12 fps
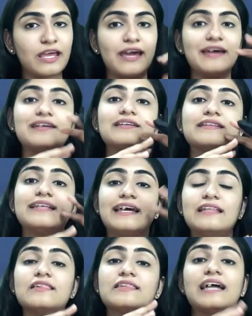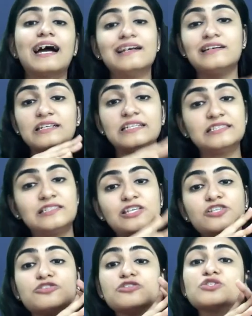there, then that
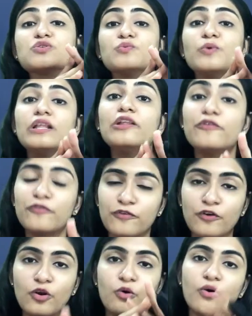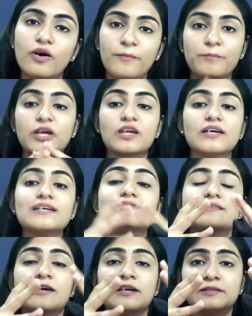decisions will flow
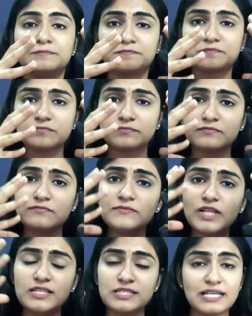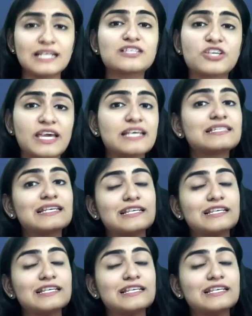because such case